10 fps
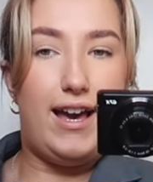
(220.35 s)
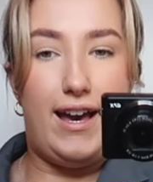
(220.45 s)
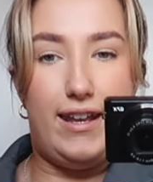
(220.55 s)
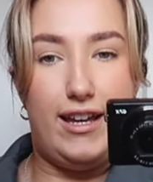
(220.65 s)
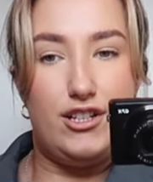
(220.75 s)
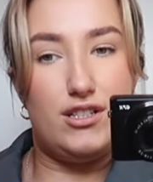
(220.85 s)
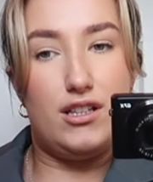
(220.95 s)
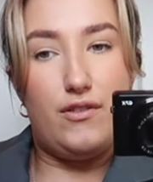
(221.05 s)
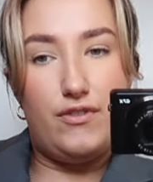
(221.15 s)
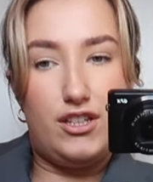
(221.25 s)
and I just
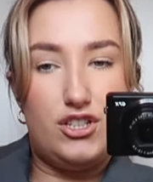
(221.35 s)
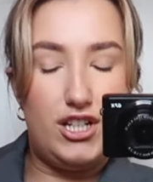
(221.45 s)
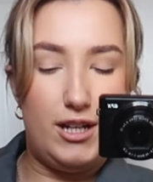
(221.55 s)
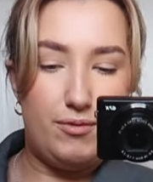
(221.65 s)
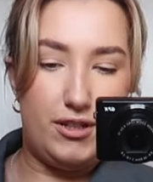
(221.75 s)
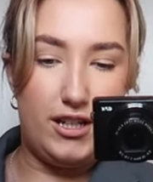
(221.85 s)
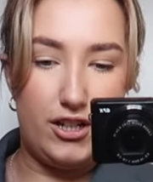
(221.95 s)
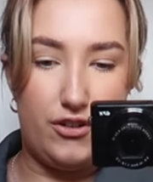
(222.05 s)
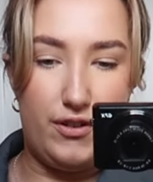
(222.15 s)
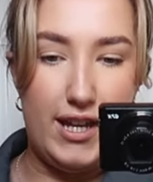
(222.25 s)
love the shape that it
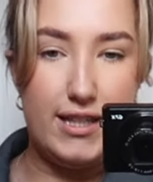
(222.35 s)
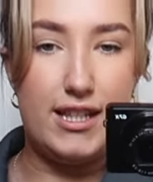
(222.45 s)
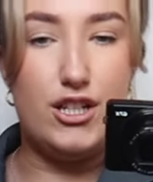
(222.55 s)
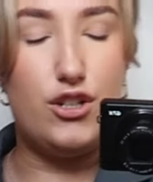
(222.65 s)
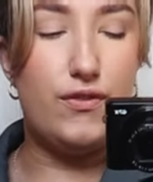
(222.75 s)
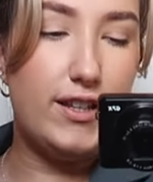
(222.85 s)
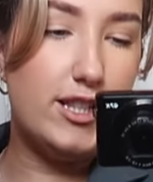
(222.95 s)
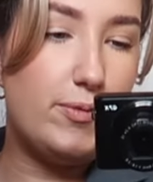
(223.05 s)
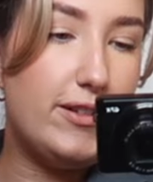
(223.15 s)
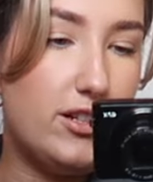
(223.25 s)
creates. I do find
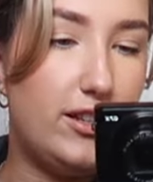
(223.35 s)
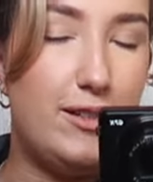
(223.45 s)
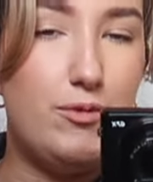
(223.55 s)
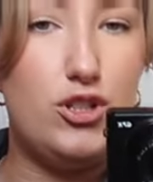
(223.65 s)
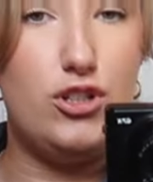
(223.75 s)
this blazer a little bit